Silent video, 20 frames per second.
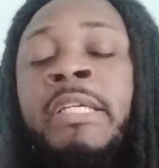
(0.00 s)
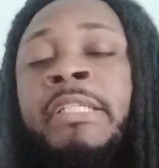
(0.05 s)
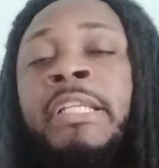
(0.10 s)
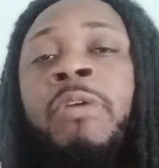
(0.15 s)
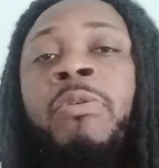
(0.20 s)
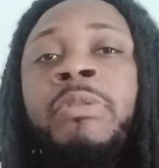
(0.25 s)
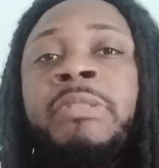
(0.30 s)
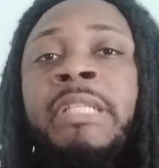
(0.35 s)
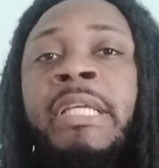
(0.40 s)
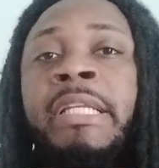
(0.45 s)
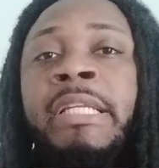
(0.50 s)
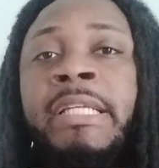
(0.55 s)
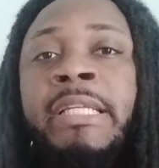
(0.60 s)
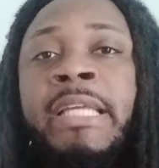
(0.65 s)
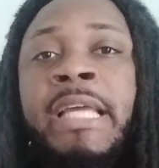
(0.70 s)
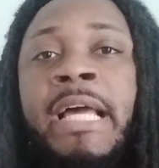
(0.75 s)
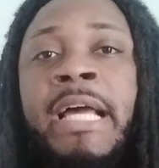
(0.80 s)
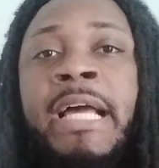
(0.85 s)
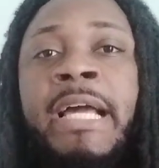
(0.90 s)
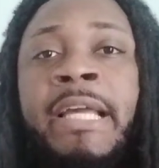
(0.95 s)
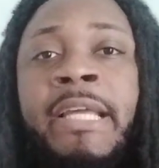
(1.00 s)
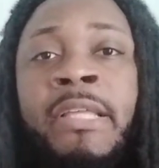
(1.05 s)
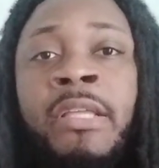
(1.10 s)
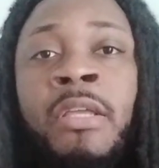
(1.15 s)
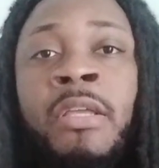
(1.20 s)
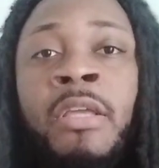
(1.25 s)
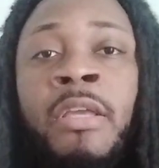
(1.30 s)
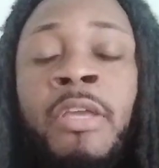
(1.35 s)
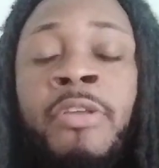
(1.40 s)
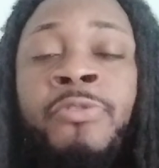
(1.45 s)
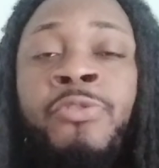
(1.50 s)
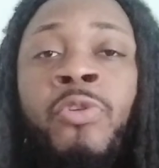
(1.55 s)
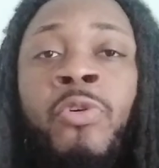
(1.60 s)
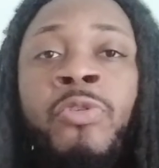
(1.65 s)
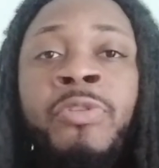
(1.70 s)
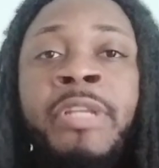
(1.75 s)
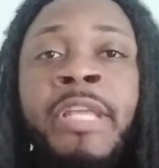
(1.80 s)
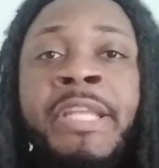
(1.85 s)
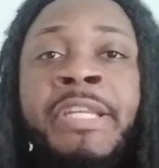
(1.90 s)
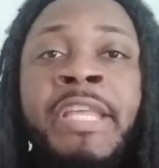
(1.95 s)
They would date a guy
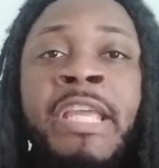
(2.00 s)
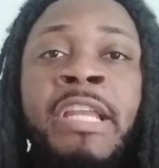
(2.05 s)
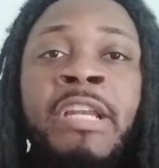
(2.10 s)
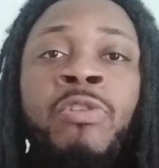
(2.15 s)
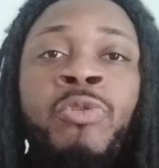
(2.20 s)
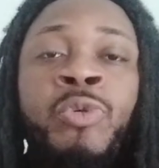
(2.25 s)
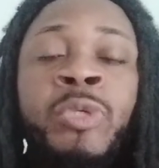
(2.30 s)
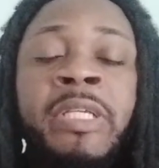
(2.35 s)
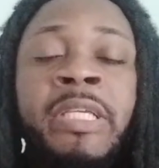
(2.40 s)
knowing they dealing